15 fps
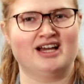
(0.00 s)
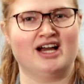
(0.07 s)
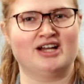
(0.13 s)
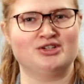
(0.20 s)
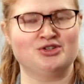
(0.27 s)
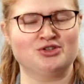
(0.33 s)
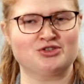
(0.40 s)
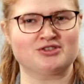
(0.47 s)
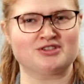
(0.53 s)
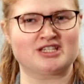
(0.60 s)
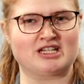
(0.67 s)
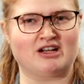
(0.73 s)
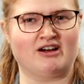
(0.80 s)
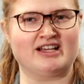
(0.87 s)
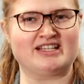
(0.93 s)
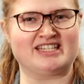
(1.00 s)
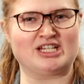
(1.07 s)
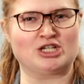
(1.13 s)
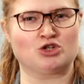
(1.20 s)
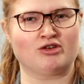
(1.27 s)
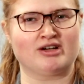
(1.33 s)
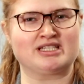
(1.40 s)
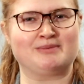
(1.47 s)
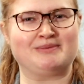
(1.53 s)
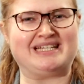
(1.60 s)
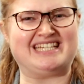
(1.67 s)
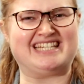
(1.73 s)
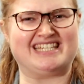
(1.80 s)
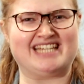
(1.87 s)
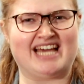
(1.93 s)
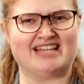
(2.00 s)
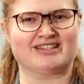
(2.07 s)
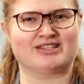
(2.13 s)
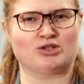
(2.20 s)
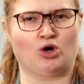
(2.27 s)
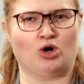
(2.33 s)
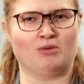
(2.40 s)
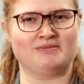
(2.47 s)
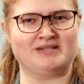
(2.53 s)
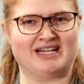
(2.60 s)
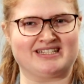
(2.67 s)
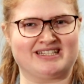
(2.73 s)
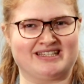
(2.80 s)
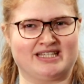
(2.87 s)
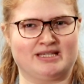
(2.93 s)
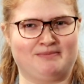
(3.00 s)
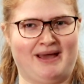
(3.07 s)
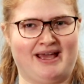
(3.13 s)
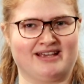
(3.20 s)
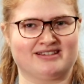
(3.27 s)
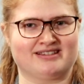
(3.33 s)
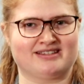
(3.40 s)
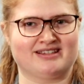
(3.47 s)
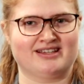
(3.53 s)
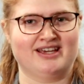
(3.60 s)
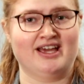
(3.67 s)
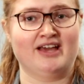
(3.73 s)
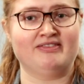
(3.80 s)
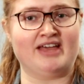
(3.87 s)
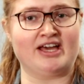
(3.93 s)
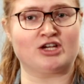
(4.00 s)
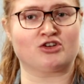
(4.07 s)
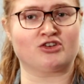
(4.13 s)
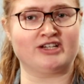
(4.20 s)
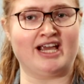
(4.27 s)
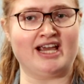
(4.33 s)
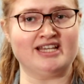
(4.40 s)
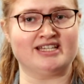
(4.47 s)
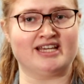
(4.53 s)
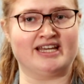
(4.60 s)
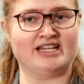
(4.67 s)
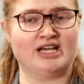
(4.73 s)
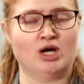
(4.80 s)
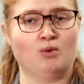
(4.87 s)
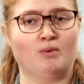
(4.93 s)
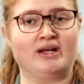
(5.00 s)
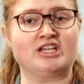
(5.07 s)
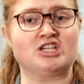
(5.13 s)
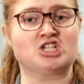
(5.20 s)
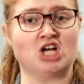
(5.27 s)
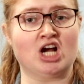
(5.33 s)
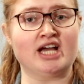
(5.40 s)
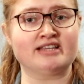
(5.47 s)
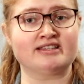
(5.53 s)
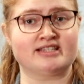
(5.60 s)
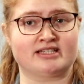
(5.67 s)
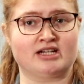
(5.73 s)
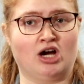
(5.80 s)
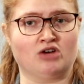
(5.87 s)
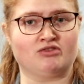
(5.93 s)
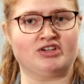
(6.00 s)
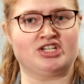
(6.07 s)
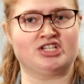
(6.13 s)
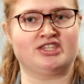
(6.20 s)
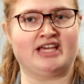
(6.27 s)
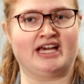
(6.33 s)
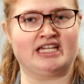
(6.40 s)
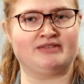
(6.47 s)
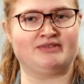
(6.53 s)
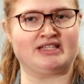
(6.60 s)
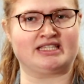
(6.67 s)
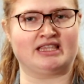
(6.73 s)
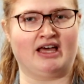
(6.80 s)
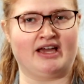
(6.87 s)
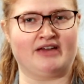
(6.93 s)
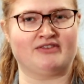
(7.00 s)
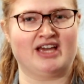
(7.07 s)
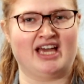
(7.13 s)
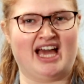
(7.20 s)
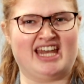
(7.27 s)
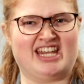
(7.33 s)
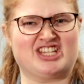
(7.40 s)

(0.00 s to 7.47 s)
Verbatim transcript: A neutron star is an incredibly dense object in space. They're created when a giant star reaches the end of its life and